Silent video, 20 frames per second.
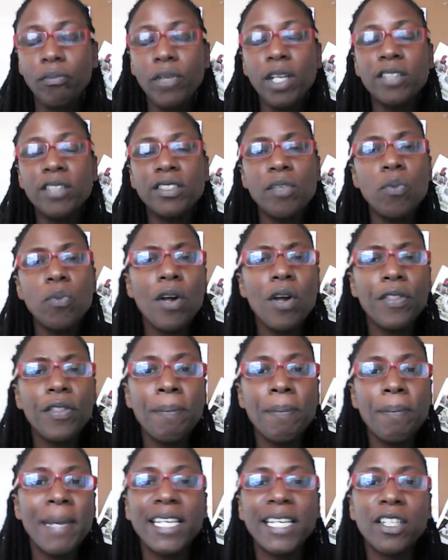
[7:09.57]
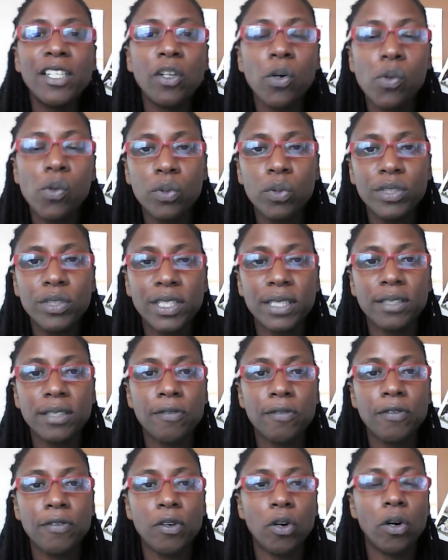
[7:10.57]
So what are the main causes
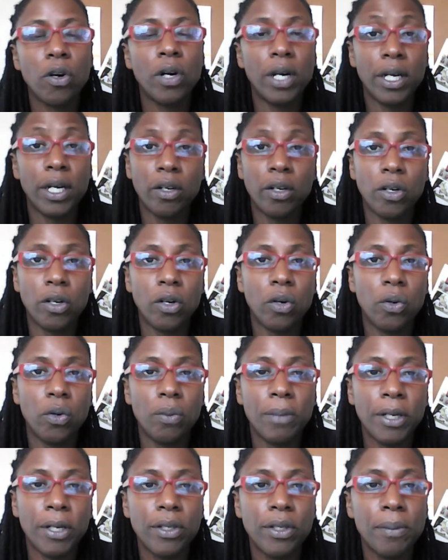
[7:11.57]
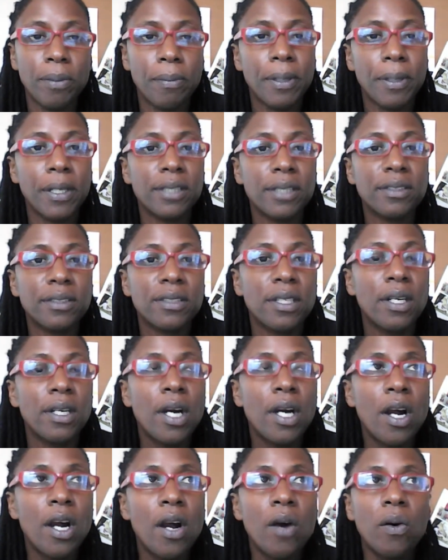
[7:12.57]
of hormone imbalance?
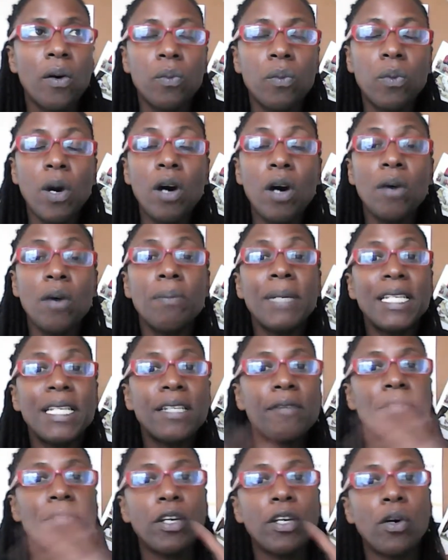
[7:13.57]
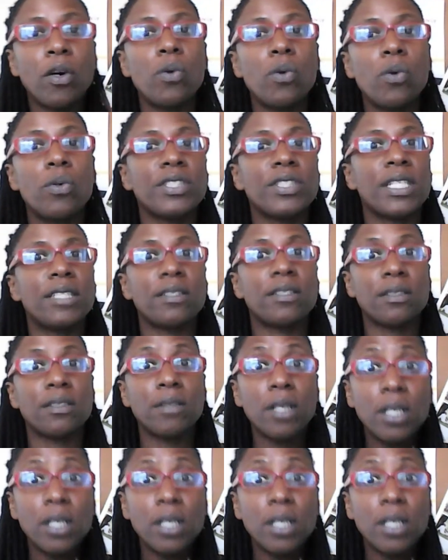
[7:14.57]
While many of the causes,